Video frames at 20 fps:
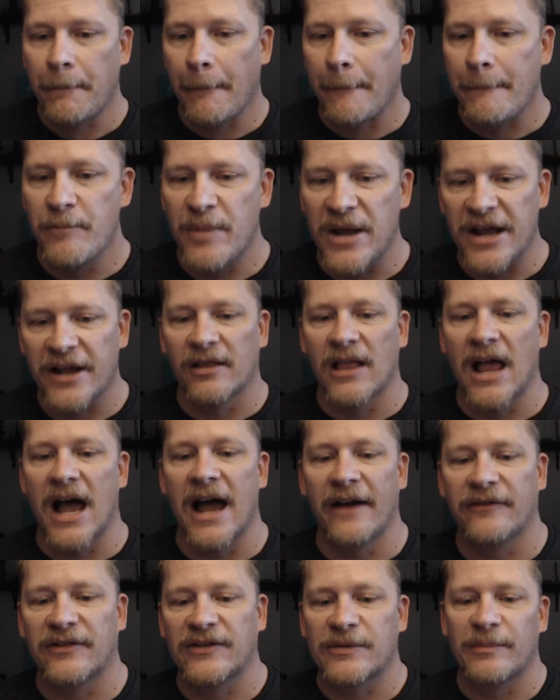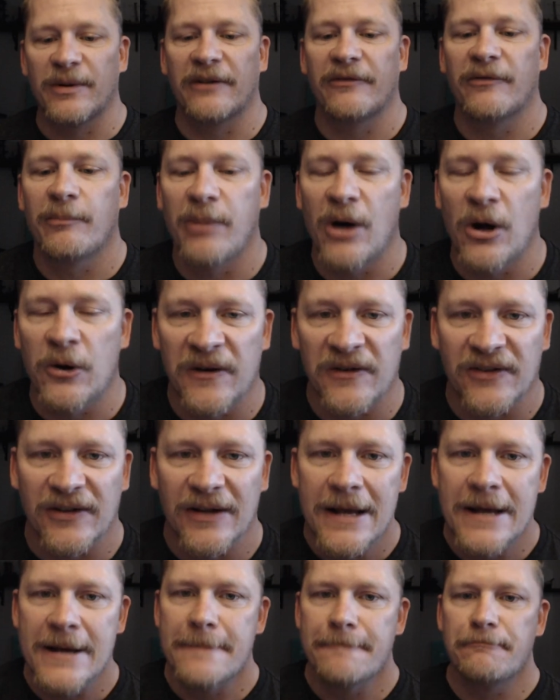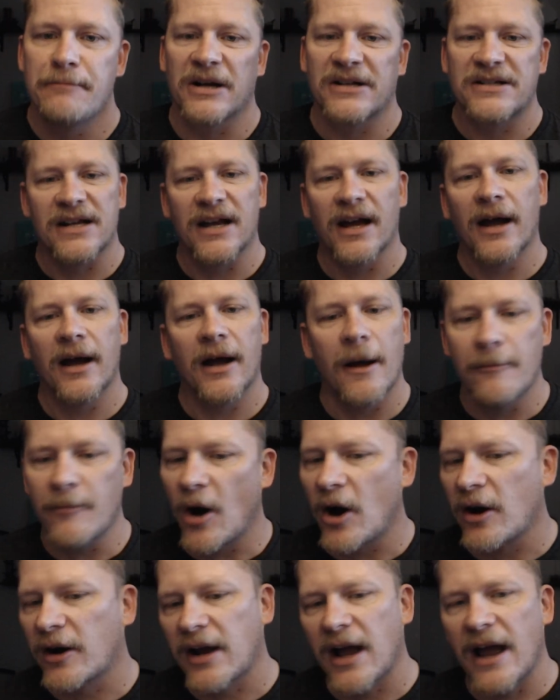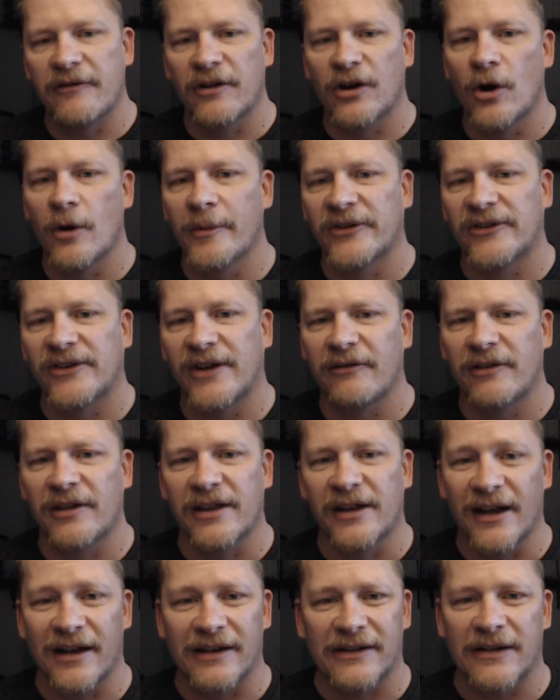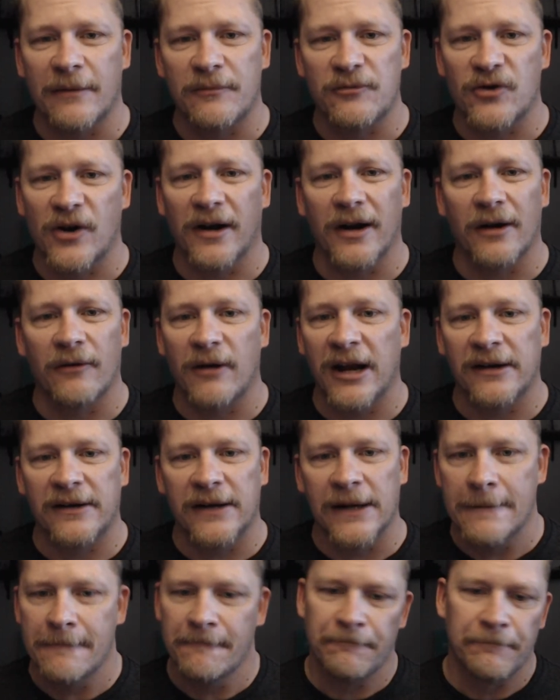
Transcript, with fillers: Being live is a bit of a bonus, but uh, I'm archiving almost everything except drunken ranting.